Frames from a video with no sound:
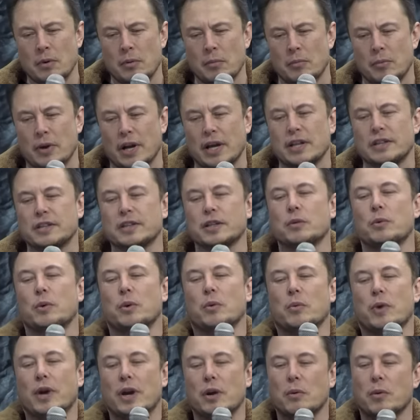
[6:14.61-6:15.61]
but I can tell you what,
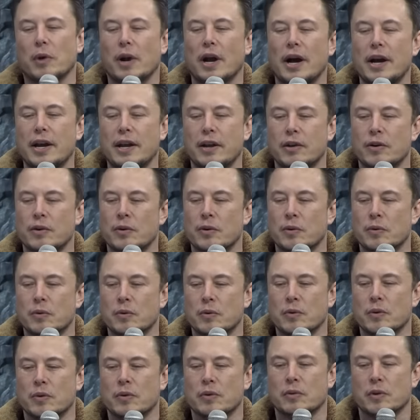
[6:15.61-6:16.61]
what, what I know
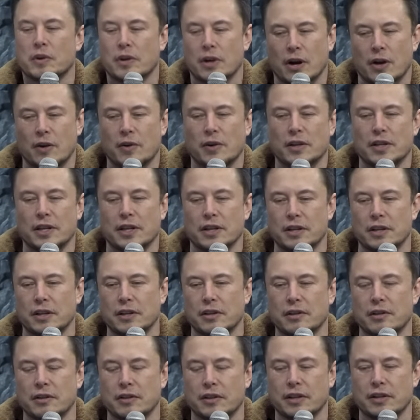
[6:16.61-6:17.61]
currently
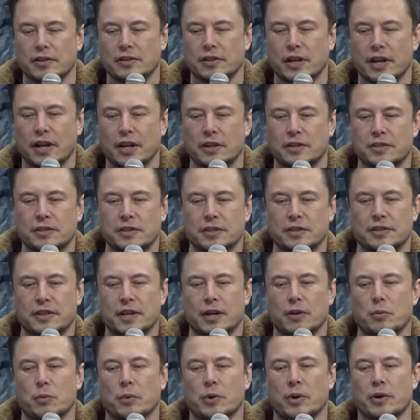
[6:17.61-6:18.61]
is the case is
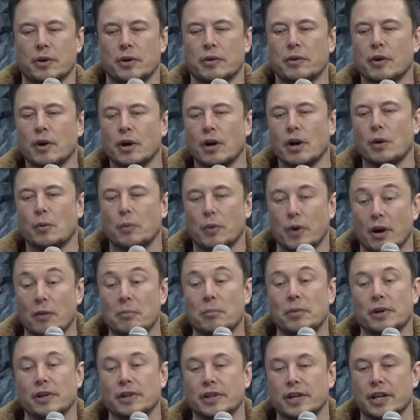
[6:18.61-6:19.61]
that we're, we are
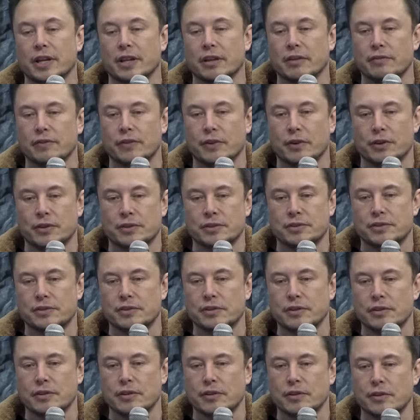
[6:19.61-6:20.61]
building the
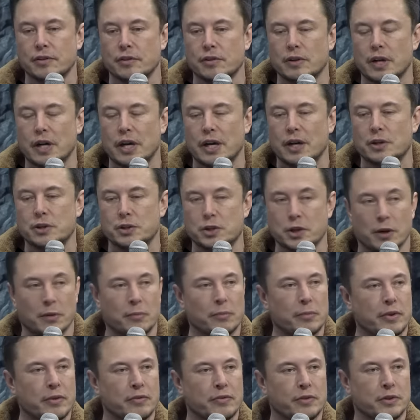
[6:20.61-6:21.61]
first Uh, ship,
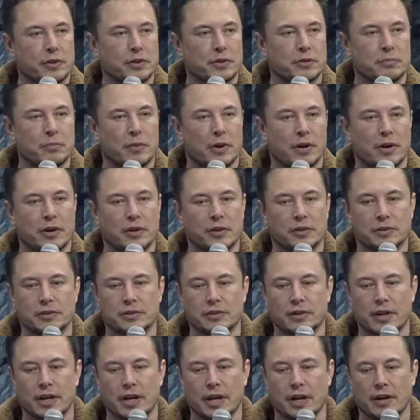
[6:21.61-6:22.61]
the first
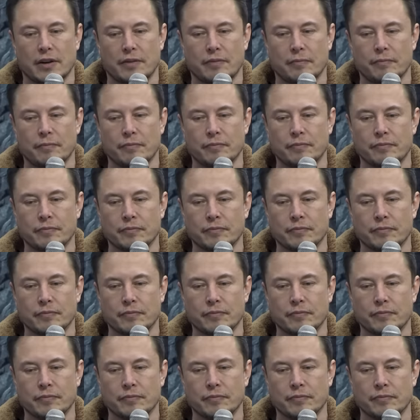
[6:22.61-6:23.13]
Mars um,